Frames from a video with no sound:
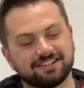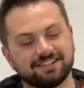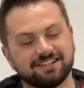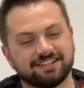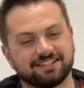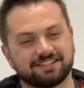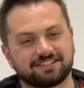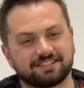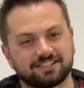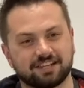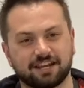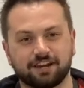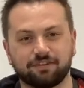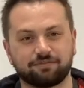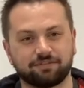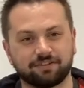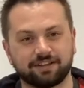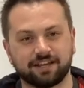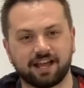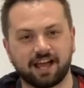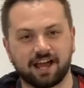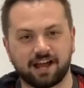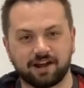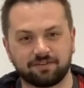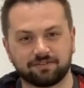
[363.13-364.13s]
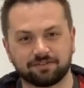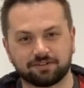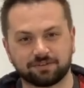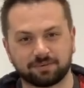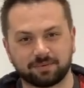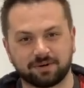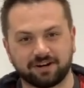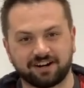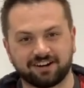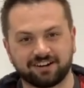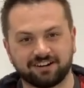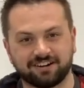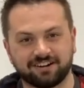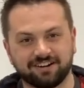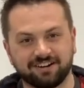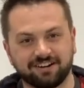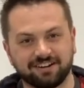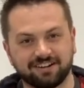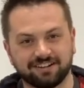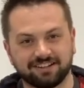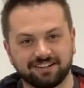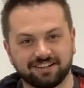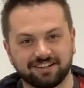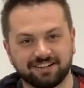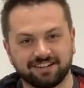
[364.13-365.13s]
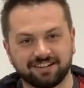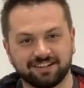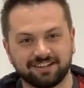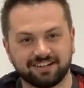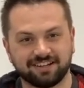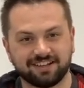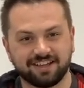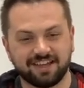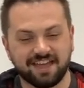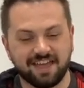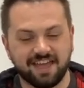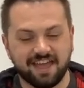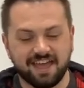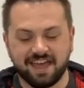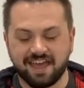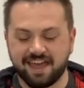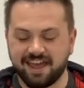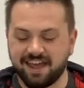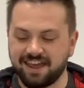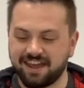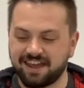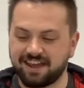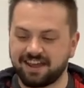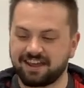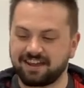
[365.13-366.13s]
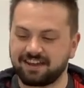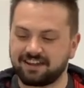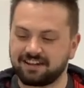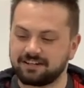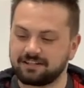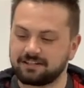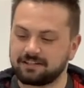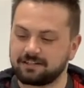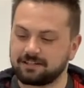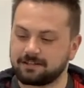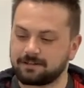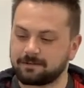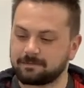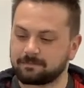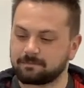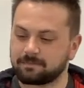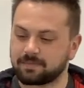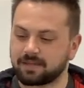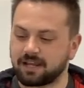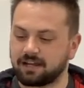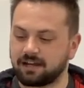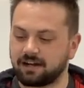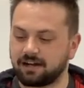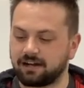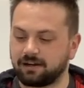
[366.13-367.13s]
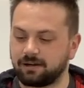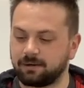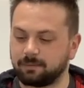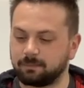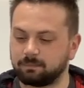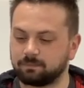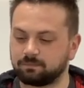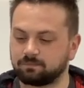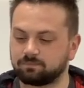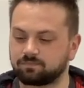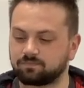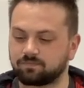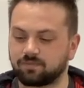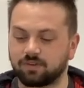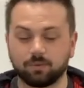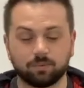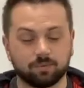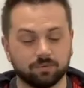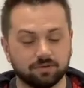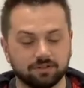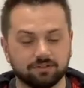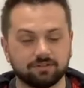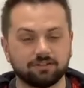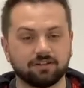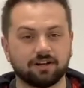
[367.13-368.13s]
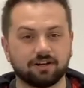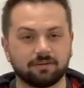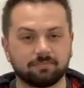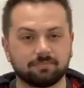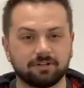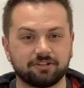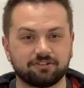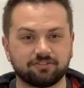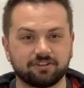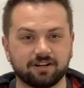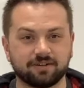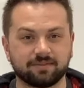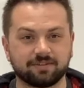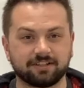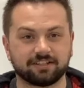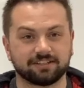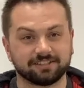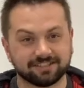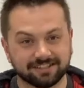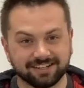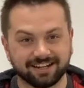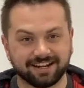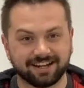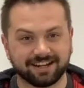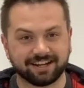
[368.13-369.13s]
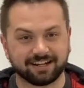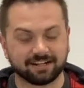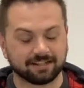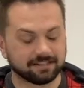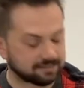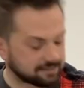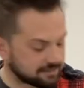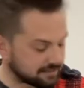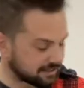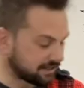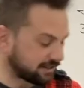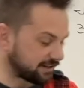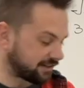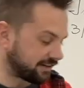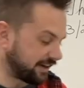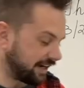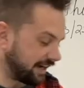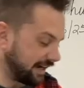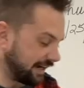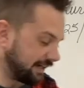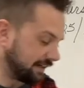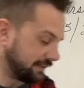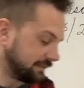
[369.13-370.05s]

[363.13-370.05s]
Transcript: is safely out of the water and will not be drowning tonight. Alright,